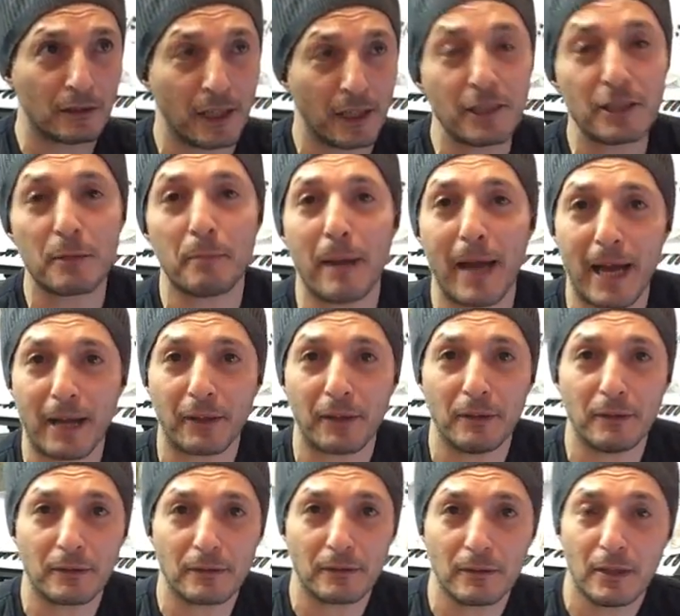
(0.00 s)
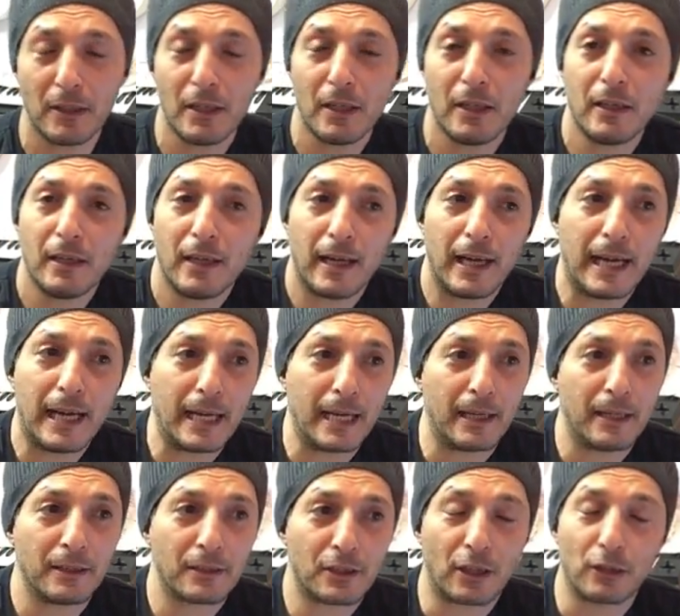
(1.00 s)
things about it.
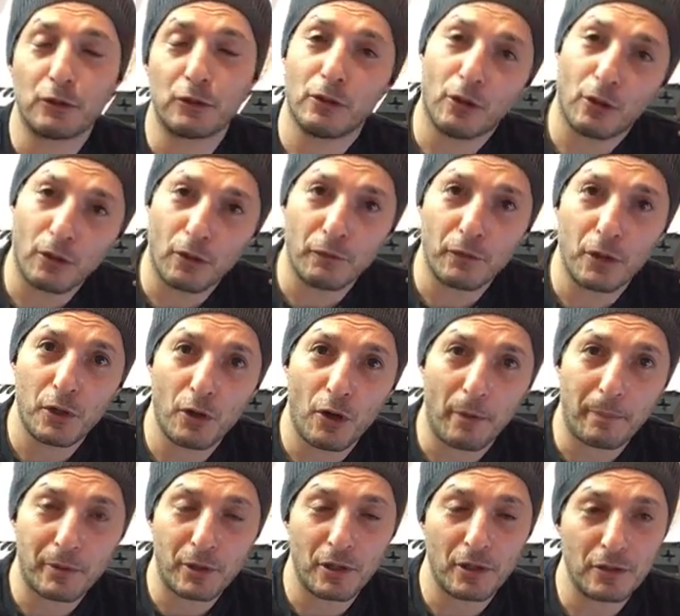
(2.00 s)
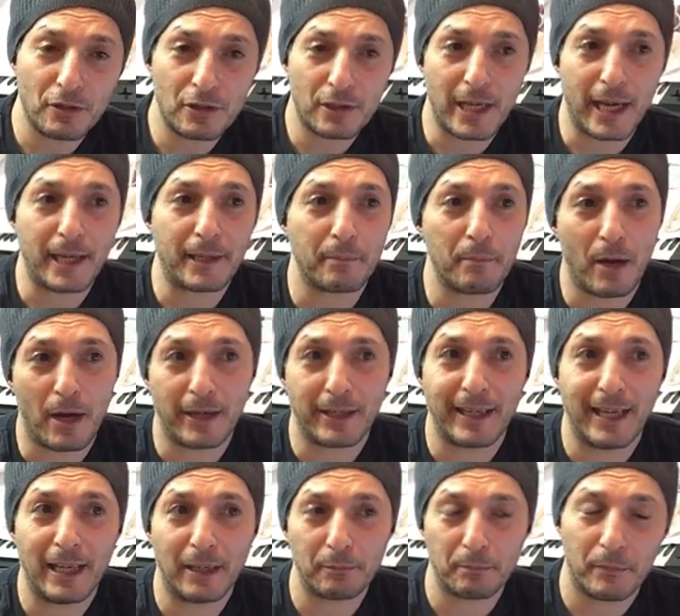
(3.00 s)
It's got a lot of new options that
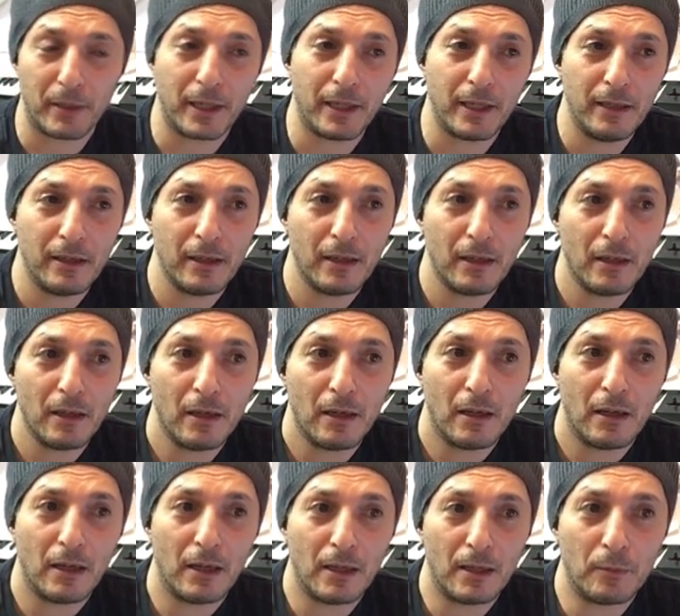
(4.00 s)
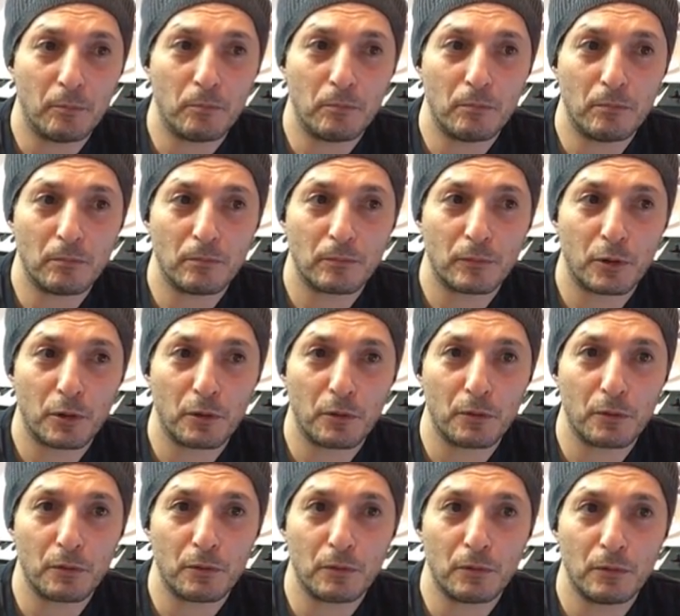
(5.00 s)
might help me
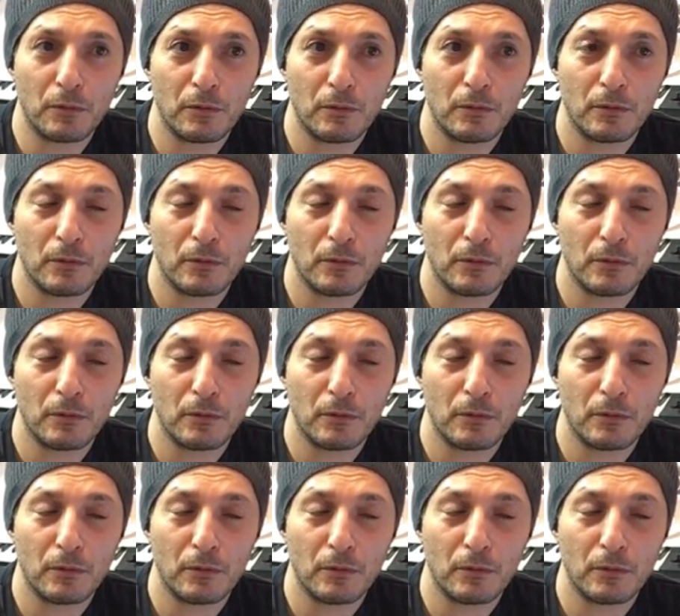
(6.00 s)
to